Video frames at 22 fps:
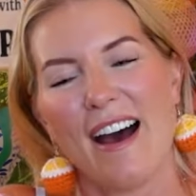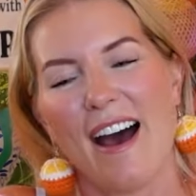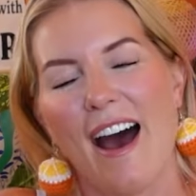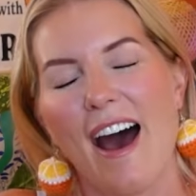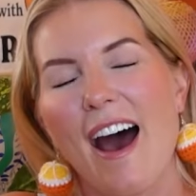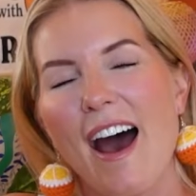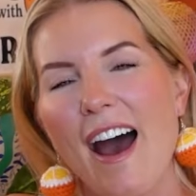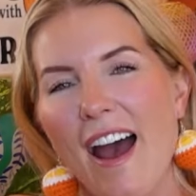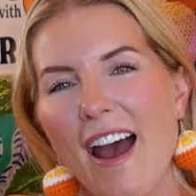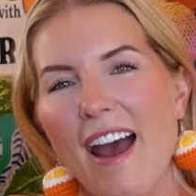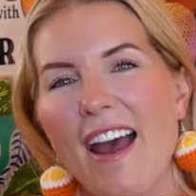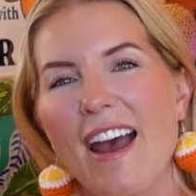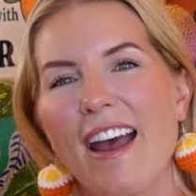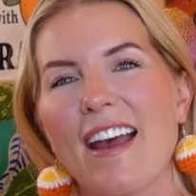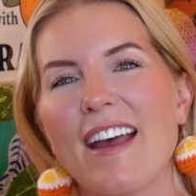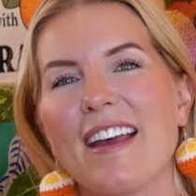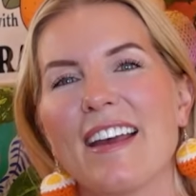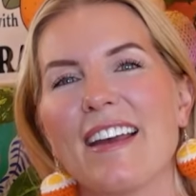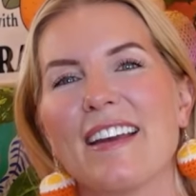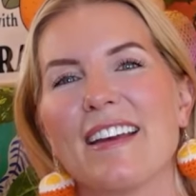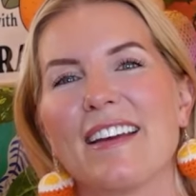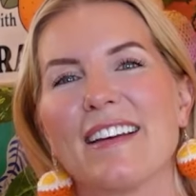
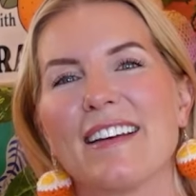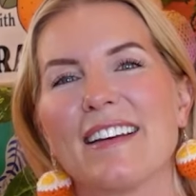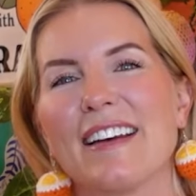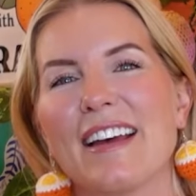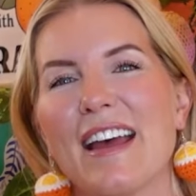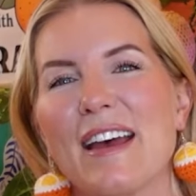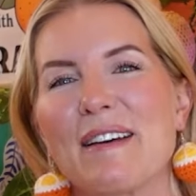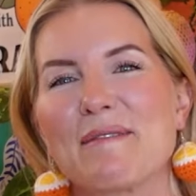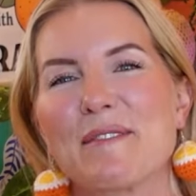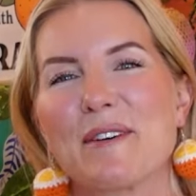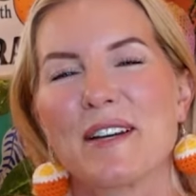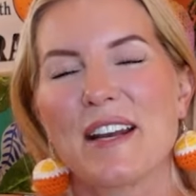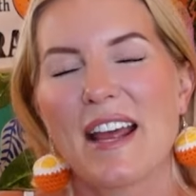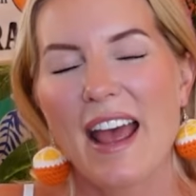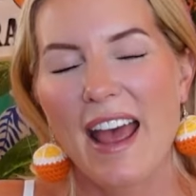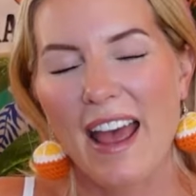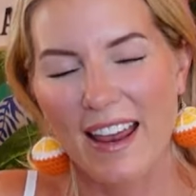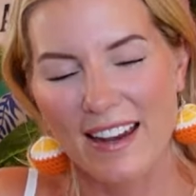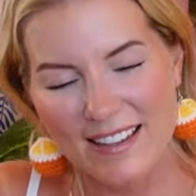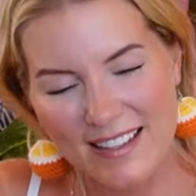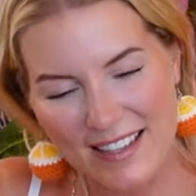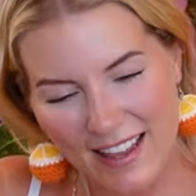I am going to
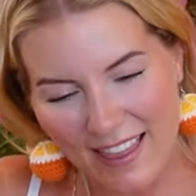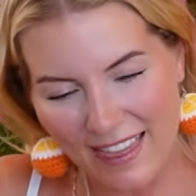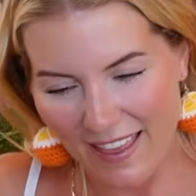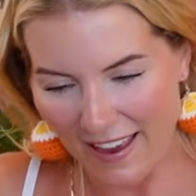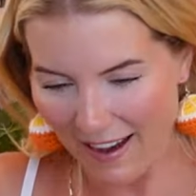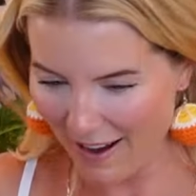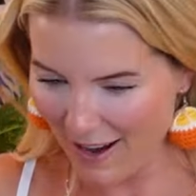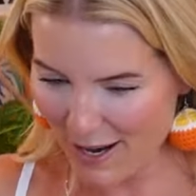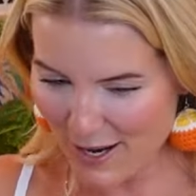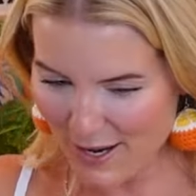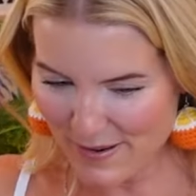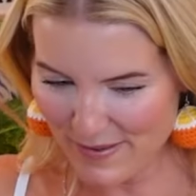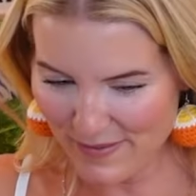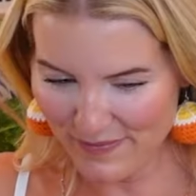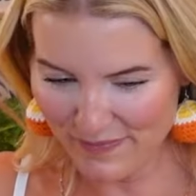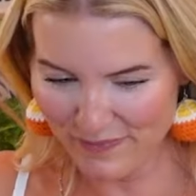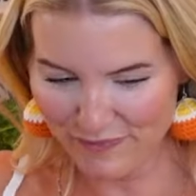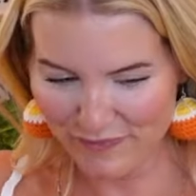end it there.